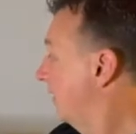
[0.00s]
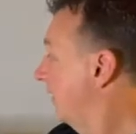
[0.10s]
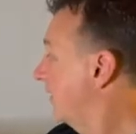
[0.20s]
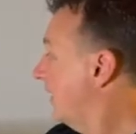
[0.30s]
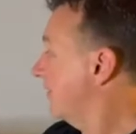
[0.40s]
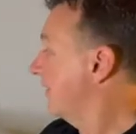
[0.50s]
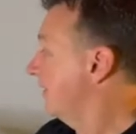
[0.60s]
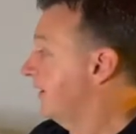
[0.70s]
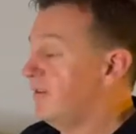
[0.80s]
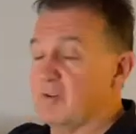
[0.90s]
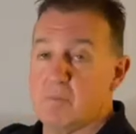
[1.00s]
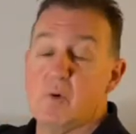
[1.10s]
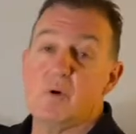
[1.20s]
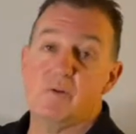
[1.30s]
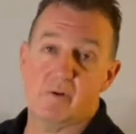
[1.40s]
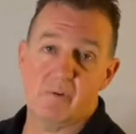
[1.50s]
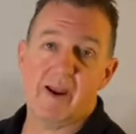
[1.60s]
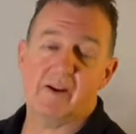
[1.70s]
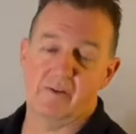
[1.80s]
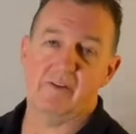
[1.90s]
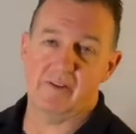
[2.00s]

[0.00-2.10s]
is actually then to move around